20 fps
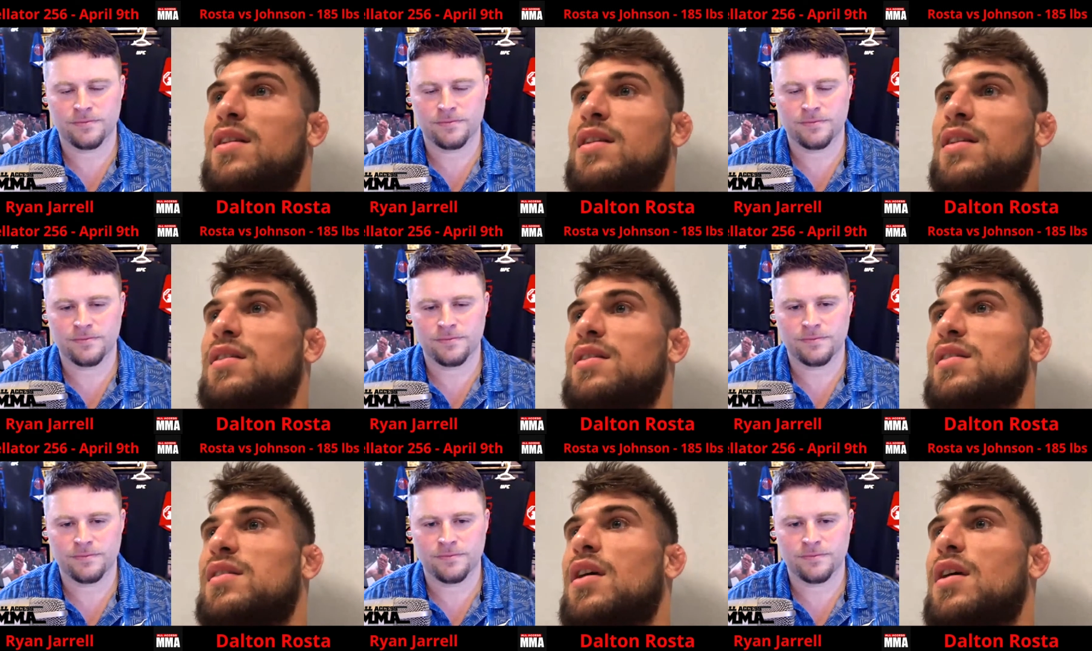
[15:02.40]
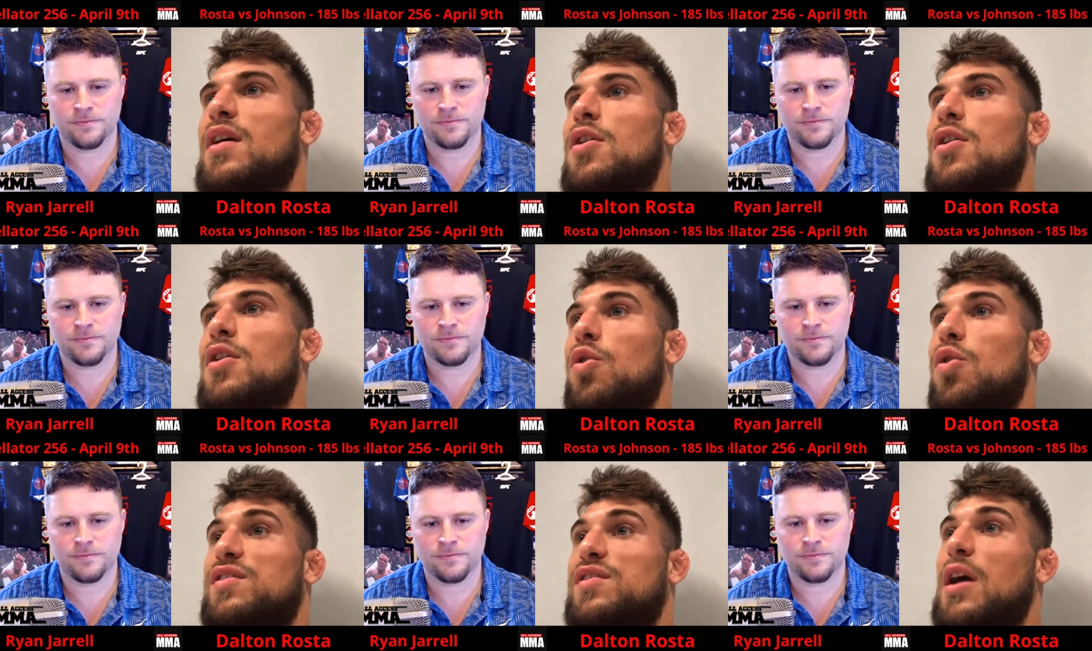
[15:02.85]
Speaker 1: and he's
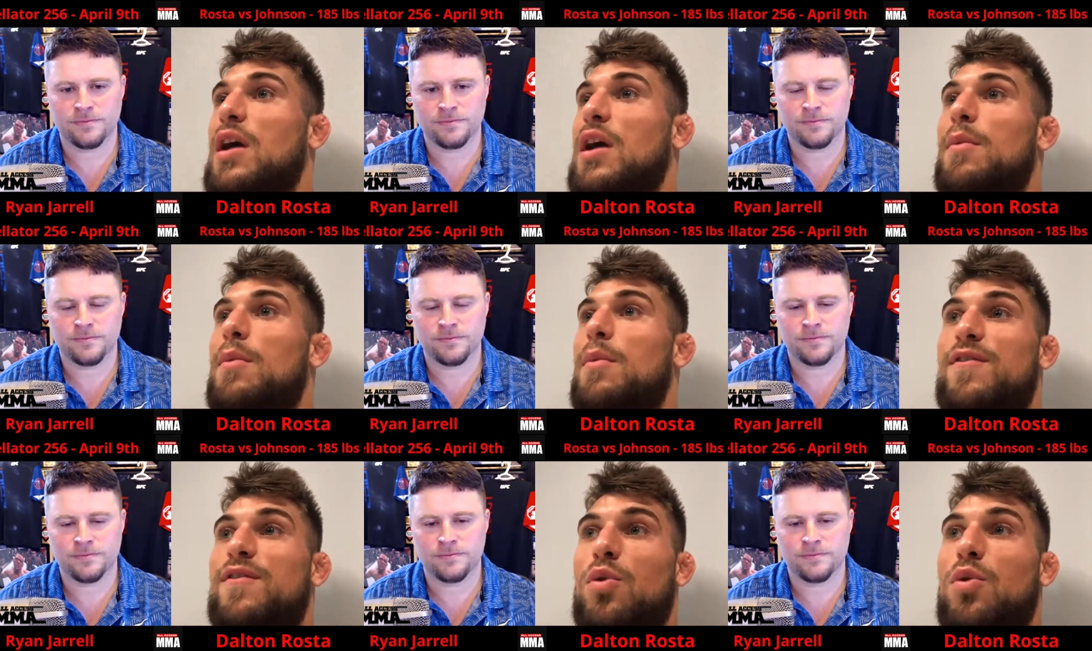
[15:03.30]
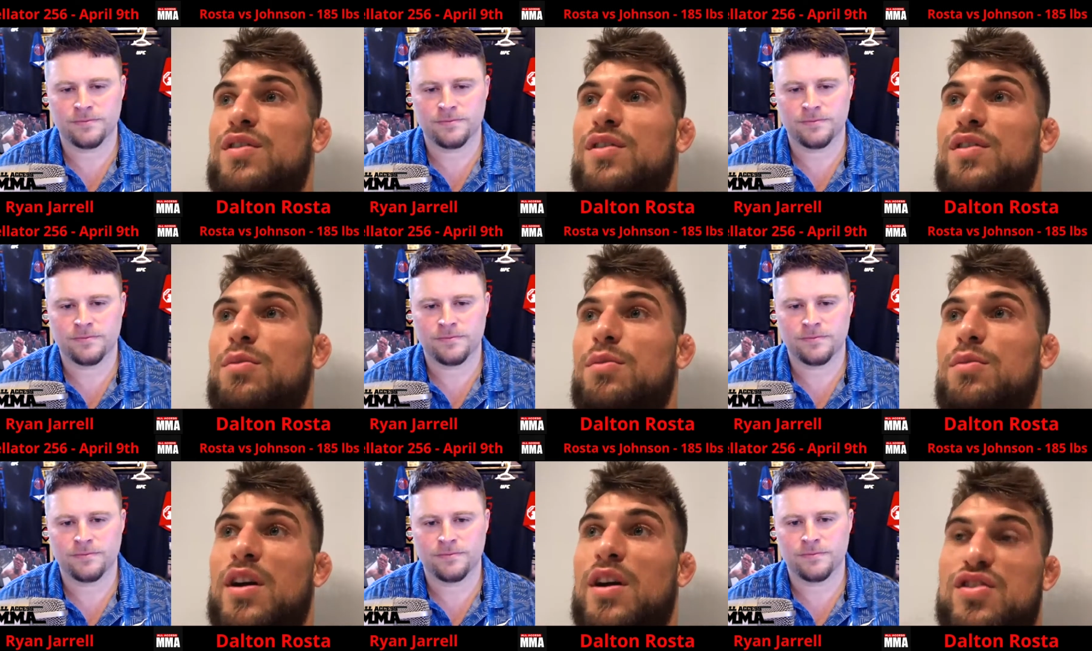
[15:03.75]
or he's coming
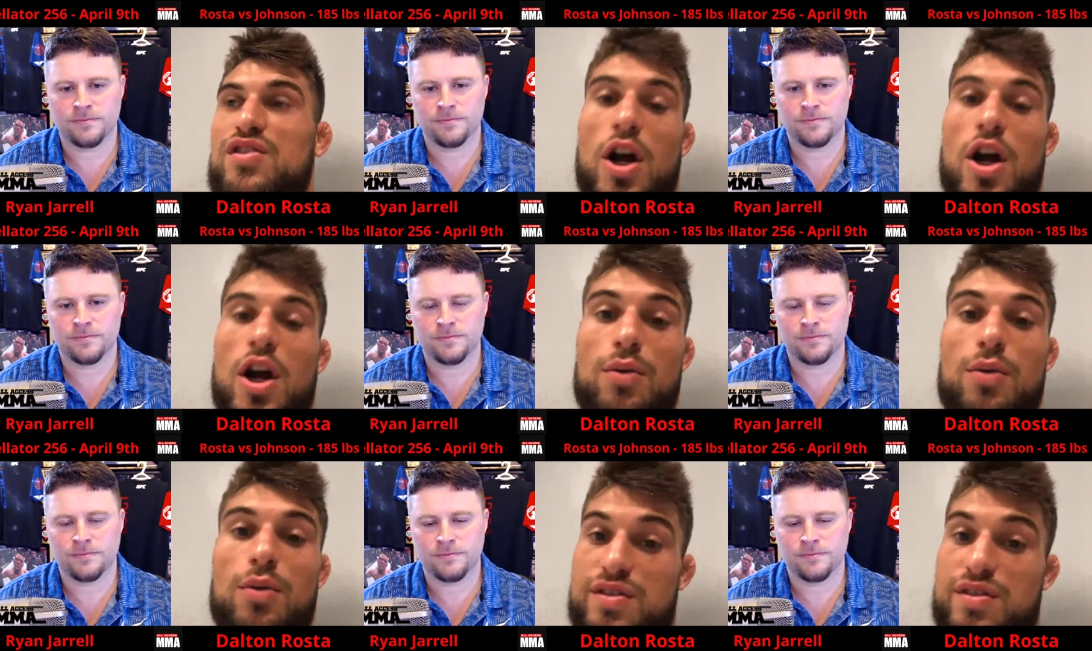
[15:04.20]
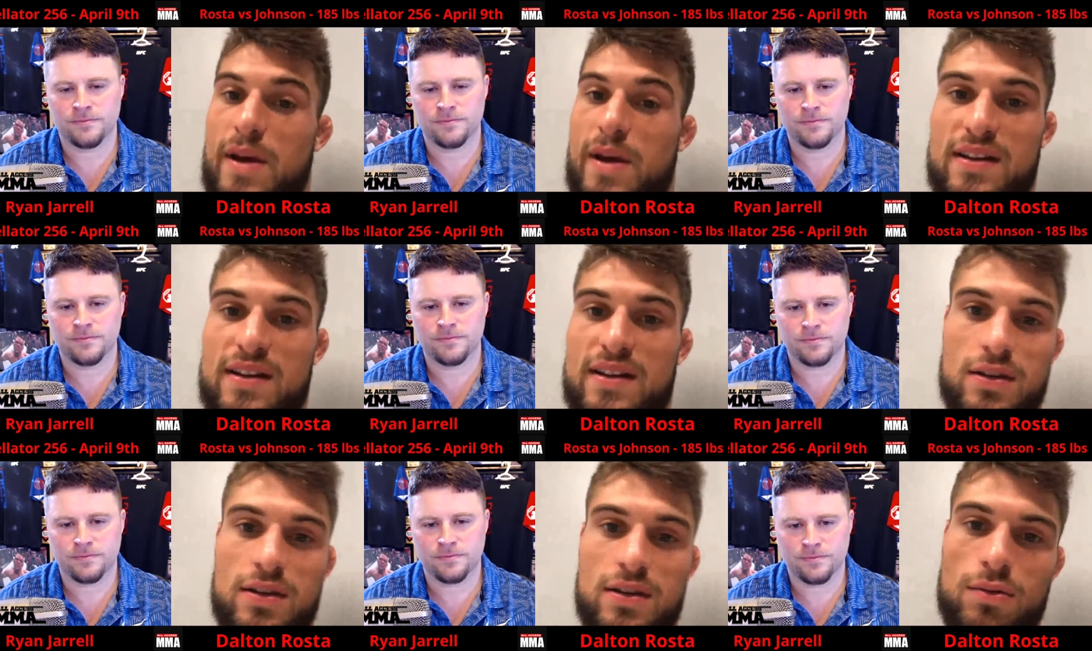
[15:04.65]
forward too much and not
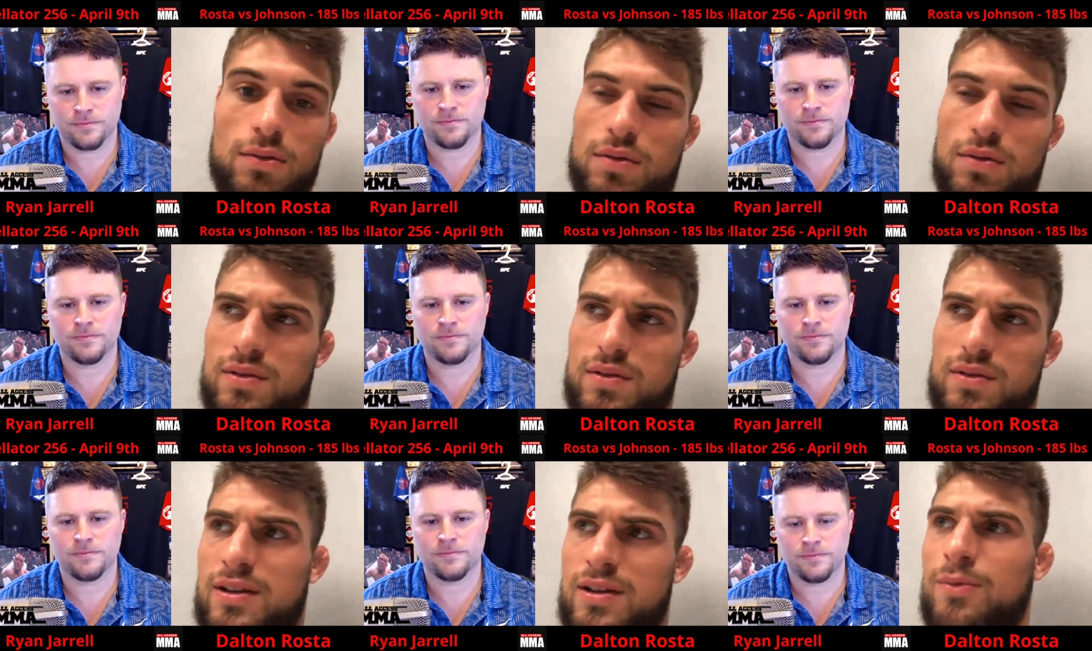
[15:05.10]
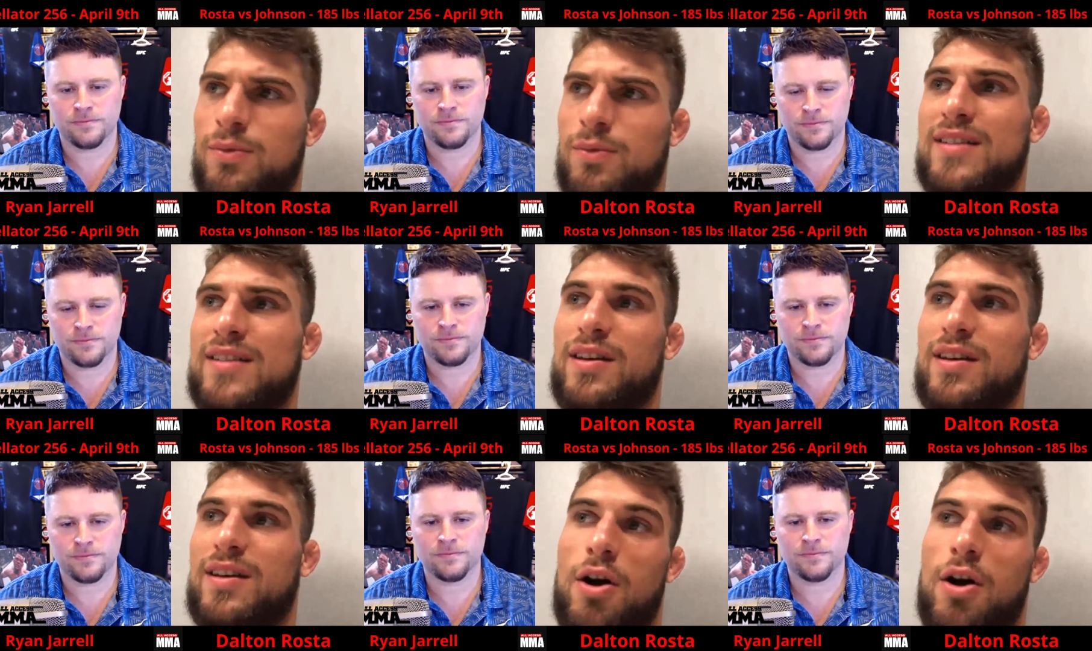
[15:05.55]
respecting the the
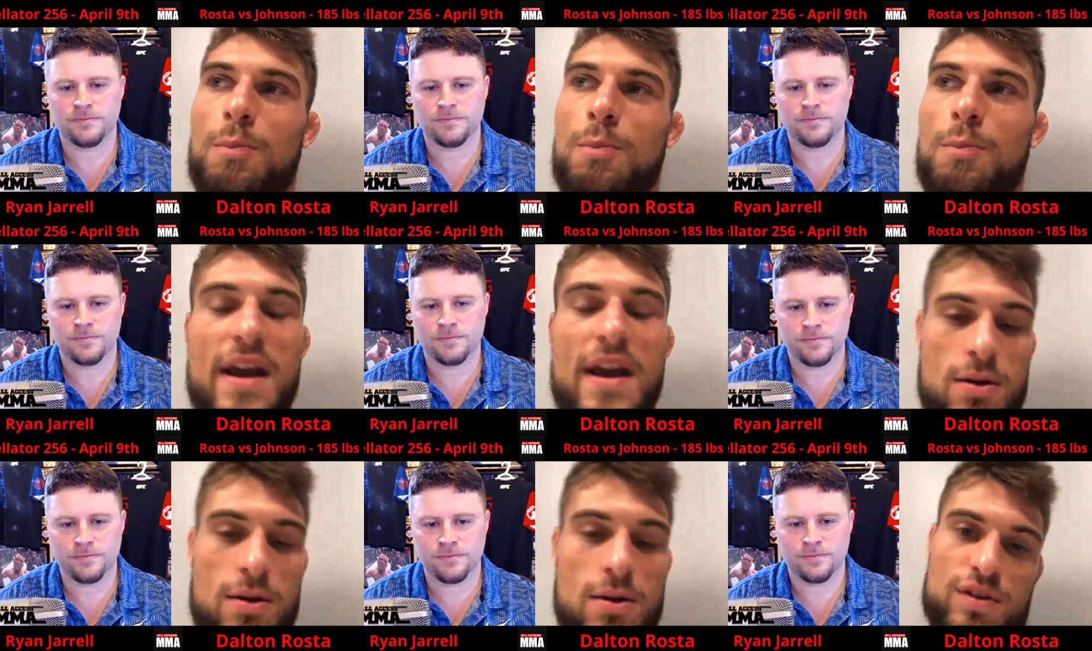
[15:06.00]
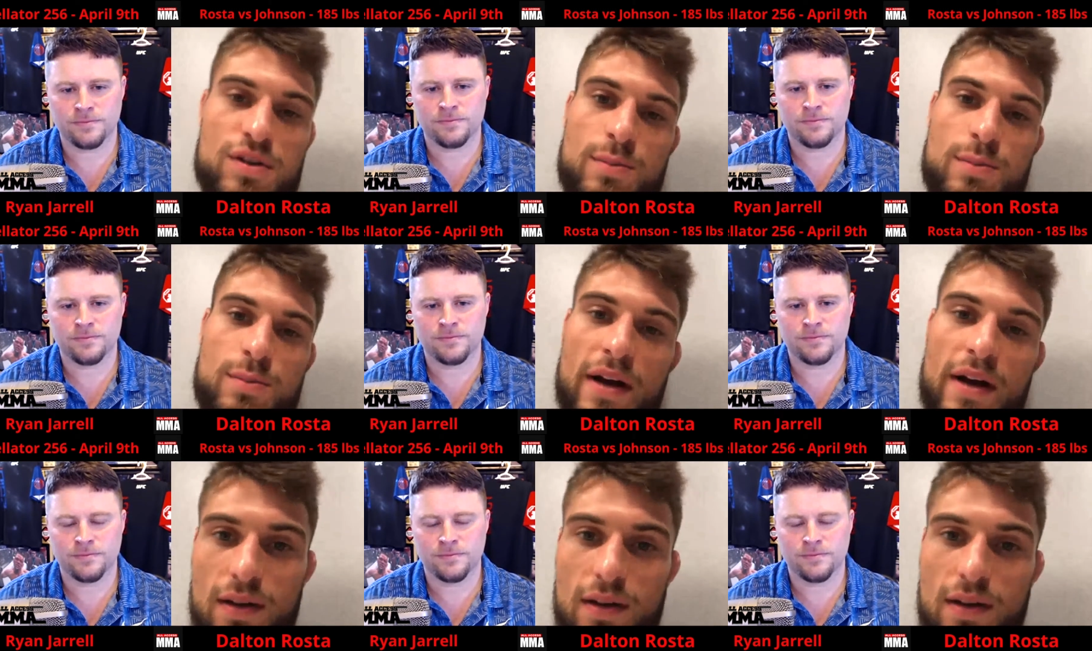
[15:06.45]
wrestling, I'll make him
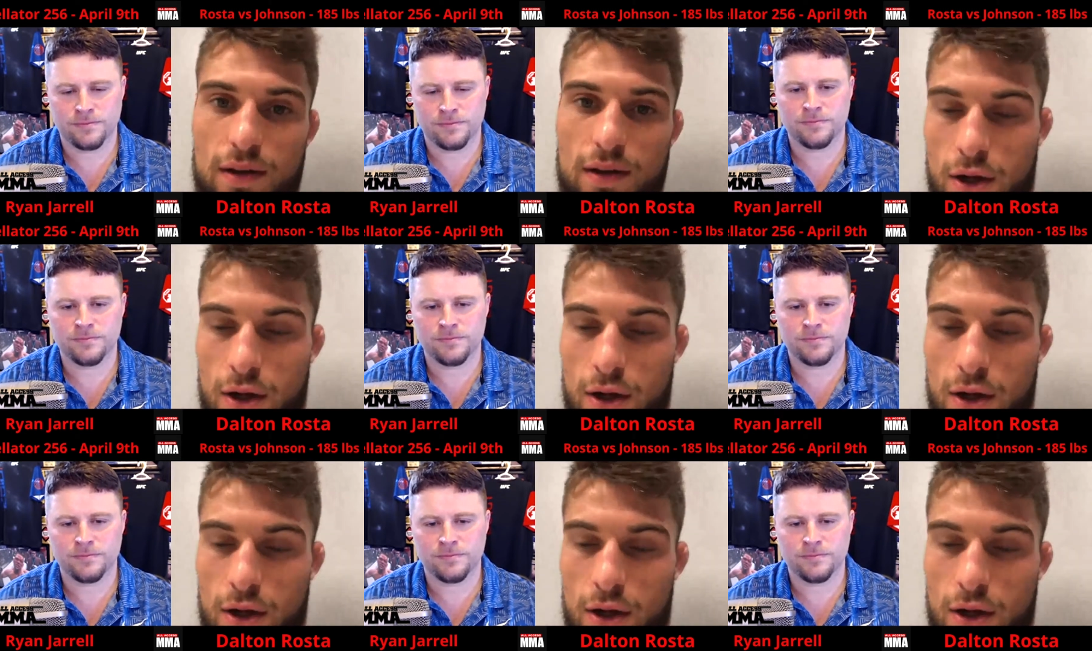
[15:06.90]
respect it.